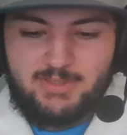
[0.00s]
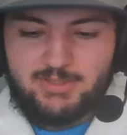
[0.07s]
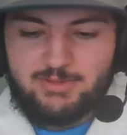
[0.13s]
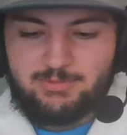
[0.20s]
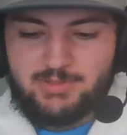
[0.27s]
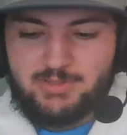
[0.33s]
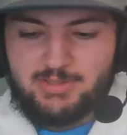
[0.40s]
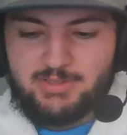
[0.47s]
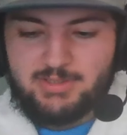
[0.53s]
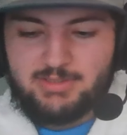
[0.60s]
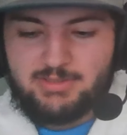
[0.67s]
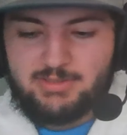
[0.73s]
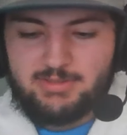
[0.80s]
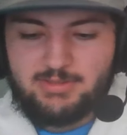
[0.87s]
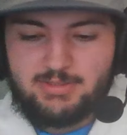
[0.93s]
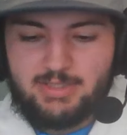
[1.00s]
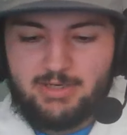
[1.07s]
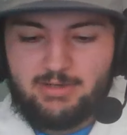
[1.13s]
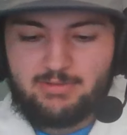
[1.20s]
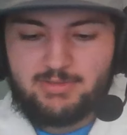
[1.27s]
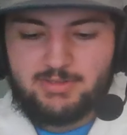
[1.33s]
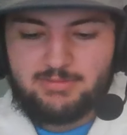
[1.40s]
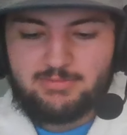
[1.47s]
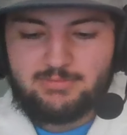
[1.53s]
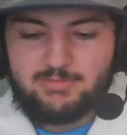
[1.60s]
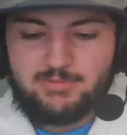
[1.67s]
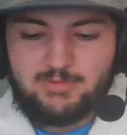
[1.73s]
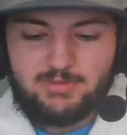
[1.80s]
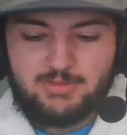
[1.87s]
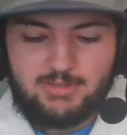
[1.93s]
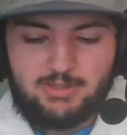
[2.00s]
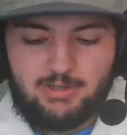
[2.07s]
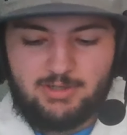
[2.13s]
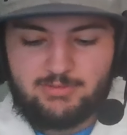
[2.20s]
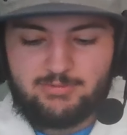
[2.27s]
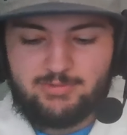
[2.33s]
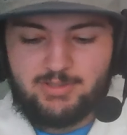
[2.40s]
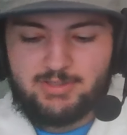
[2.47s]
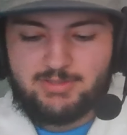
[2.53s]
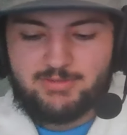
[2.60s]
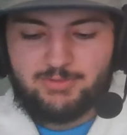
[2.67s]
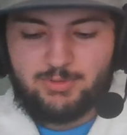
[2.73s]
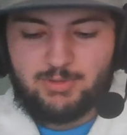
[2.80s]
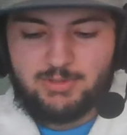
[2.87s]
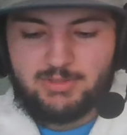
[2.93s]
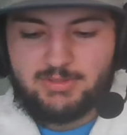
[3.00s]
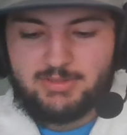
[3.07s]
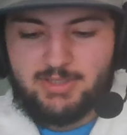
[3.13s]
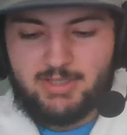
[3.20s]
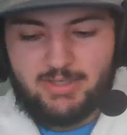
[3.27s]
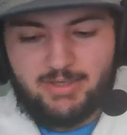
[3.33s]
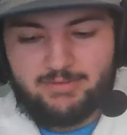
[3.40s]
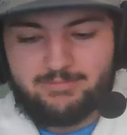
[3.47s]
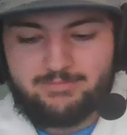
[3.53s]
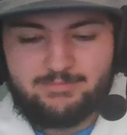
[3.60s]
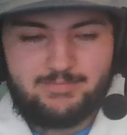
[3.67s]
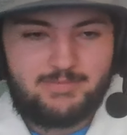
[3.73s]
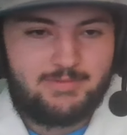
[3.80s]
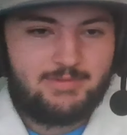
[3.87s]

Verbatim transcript: is a real good counter. Gardevoirs, of course, I have